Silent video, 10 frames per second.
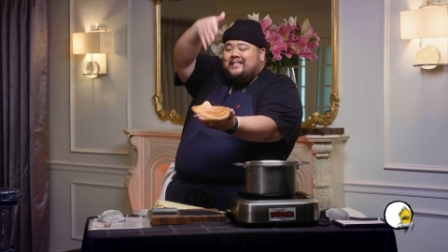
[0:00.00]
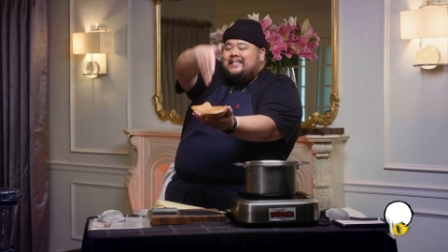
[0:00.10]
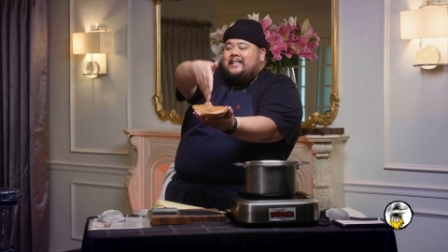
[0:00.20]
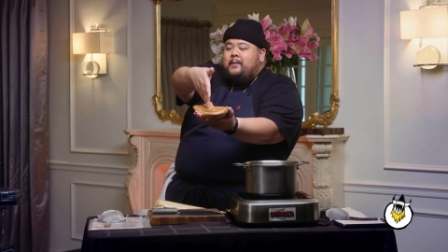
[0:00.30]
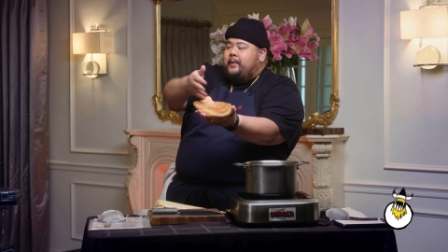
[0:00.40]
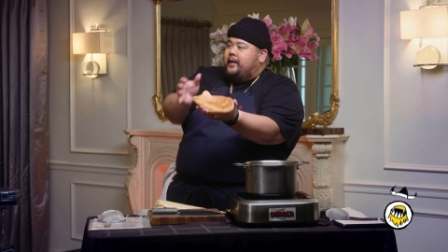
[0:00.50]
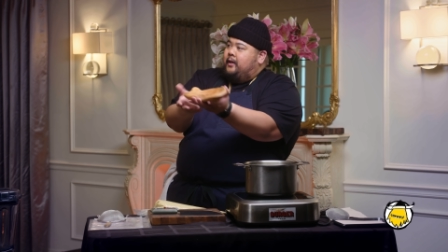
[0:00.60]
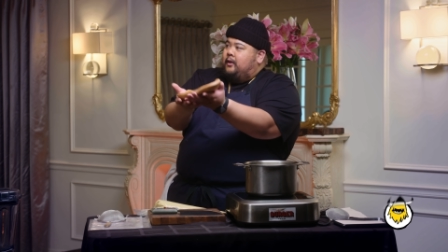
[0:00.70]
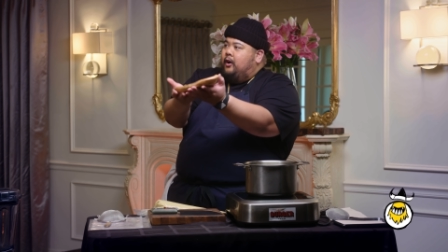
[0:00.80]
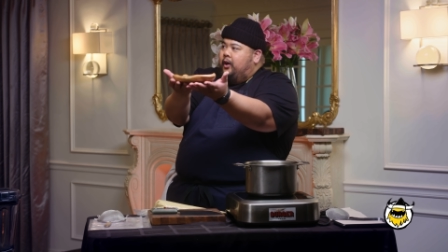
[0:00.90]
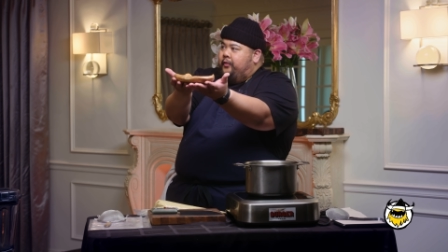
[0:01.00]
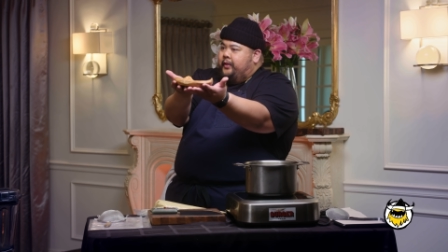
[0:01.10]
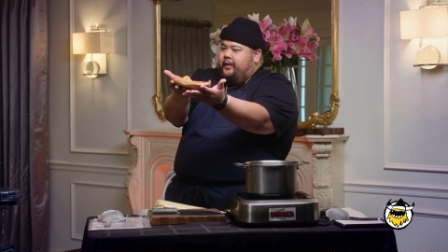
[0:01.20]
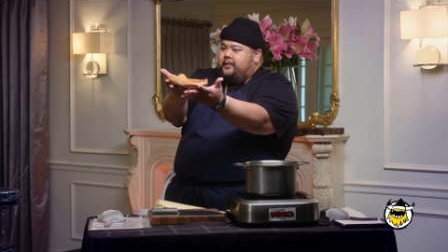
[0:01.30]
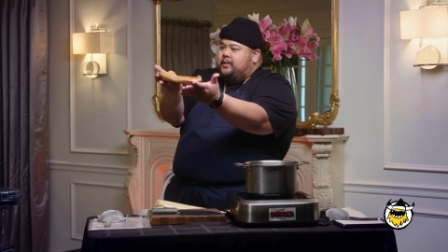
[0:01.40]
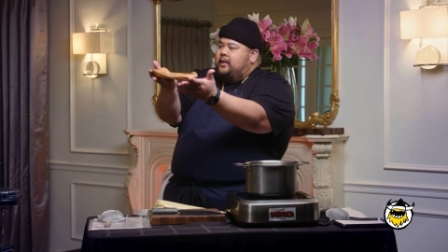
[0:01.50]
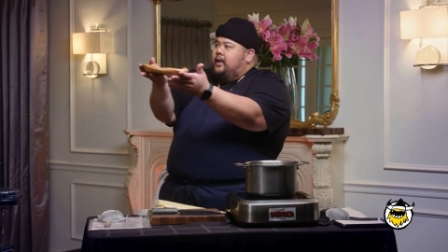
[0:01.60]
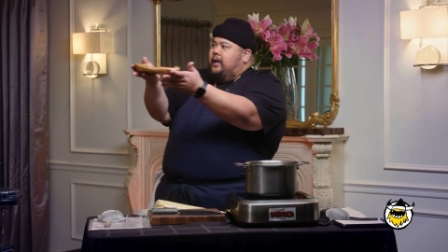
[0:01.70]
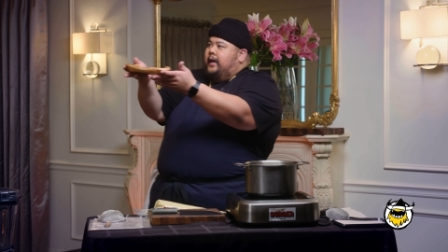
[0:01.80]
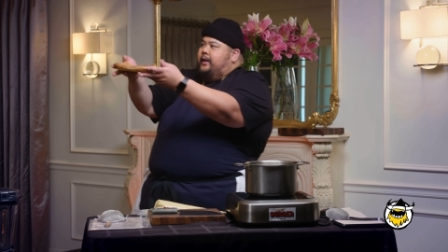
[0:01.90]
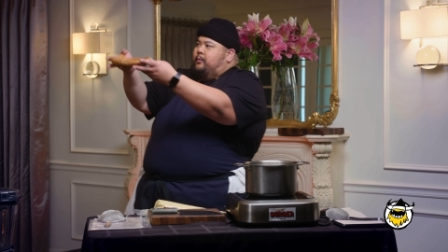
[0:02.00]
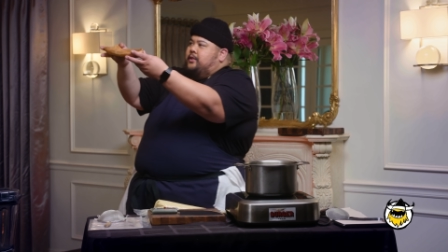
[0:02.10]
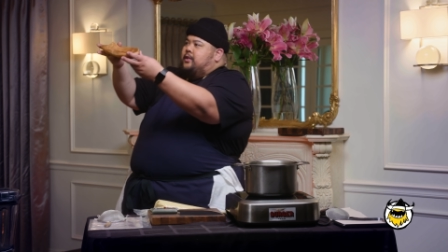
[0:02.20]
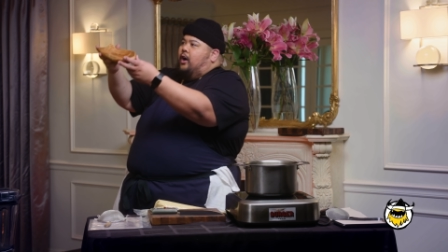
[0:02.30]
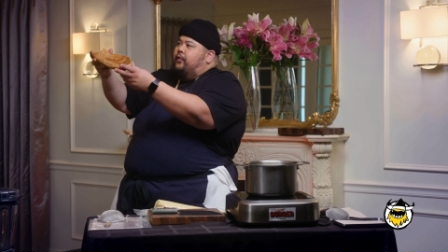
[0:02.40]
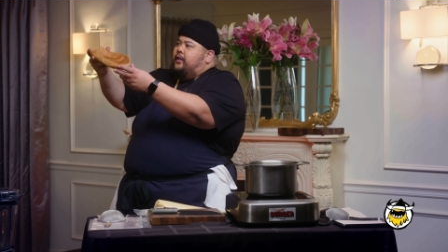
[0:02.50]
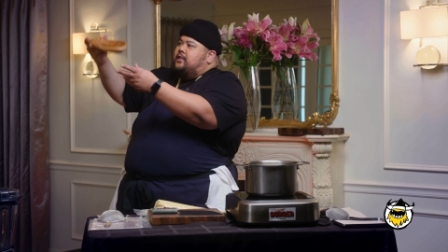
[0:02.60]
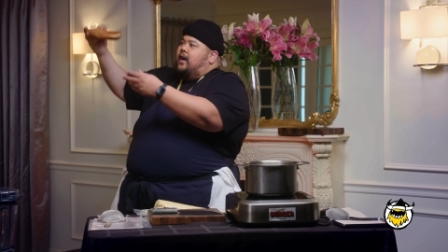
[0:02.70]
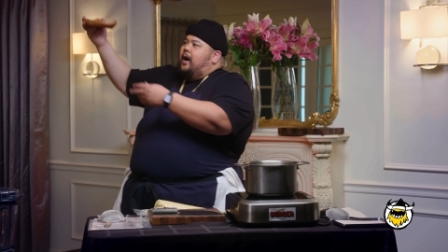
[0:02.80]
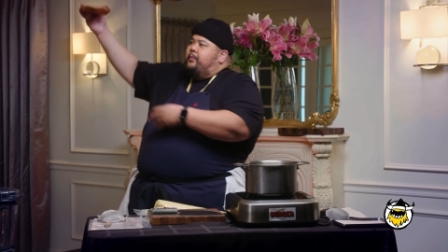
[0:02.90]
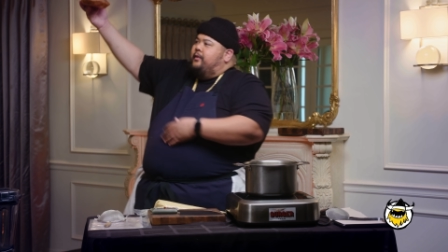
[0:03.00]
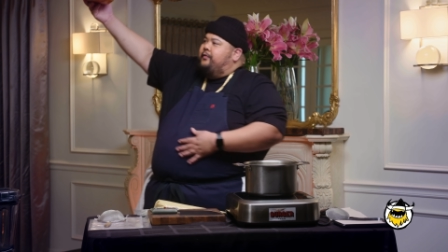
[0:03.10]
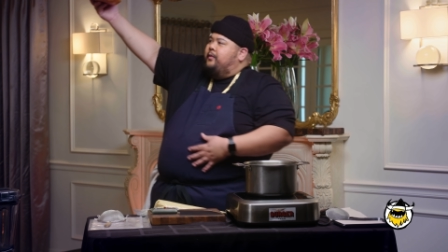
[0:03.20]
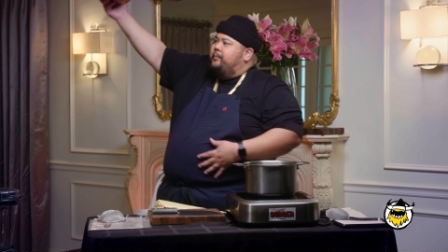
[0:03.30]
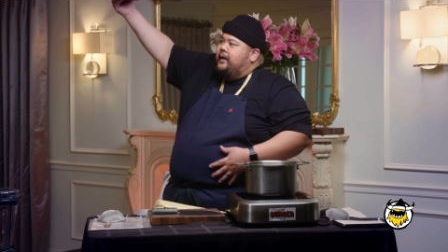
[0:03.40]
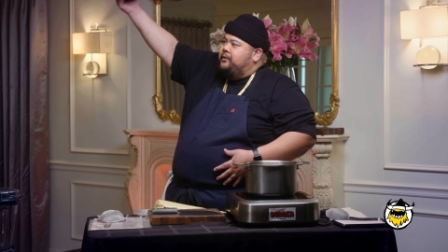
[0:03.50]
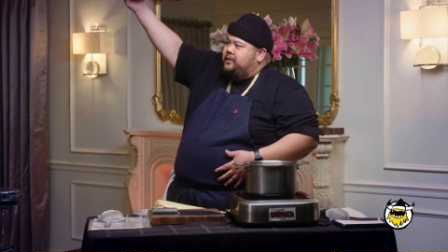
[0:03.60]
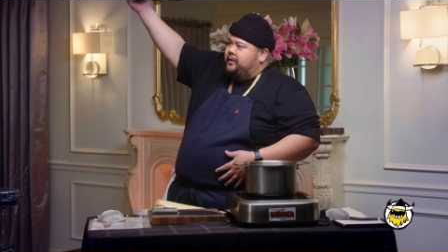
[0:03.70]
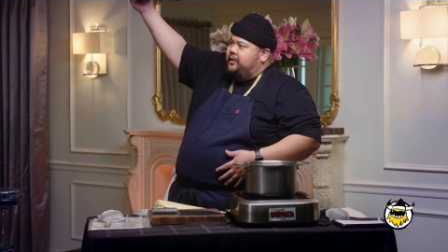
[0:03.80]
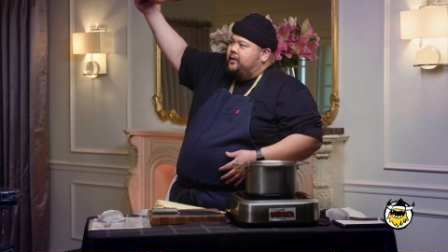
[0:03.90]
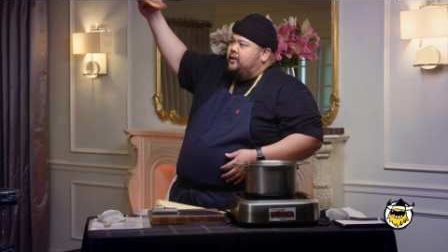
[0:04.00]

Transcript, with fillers: sleeping yeah. on this and, and it was on the top to, of the mountain